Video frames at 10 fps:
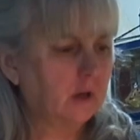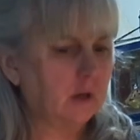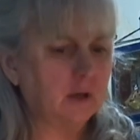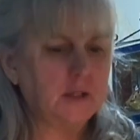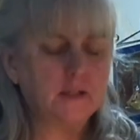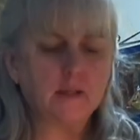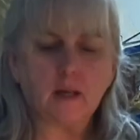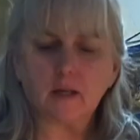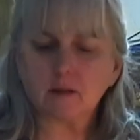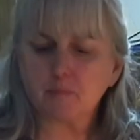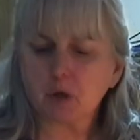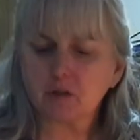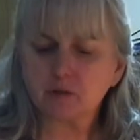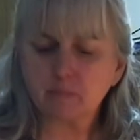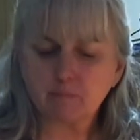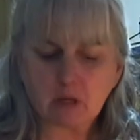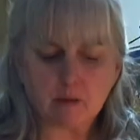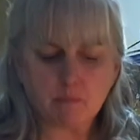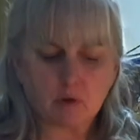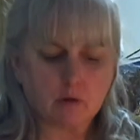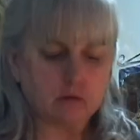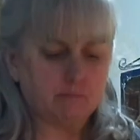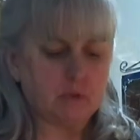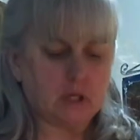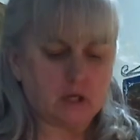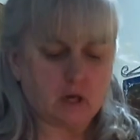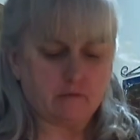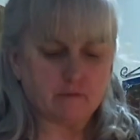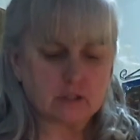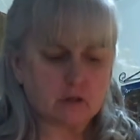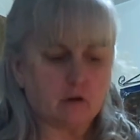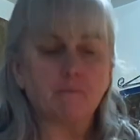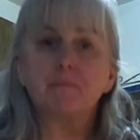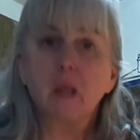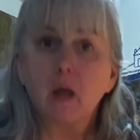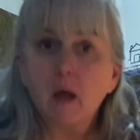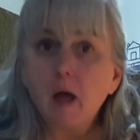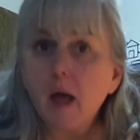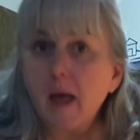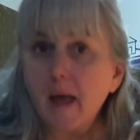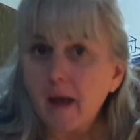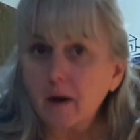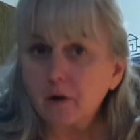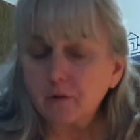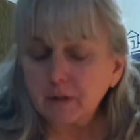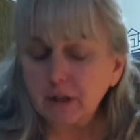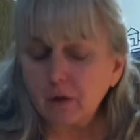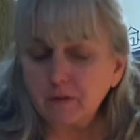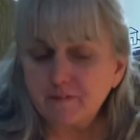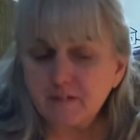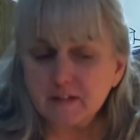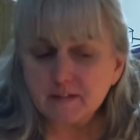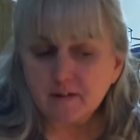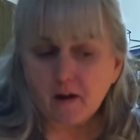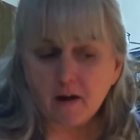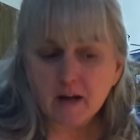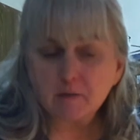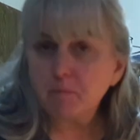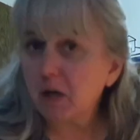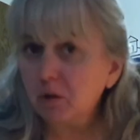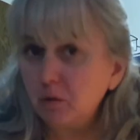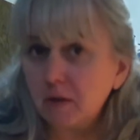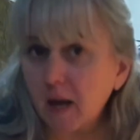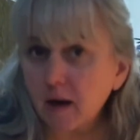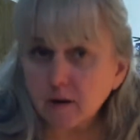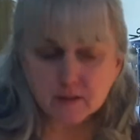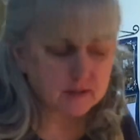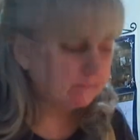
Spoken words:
I didn't cut the parchment paper big enough, so currently only fits 9, but who cares?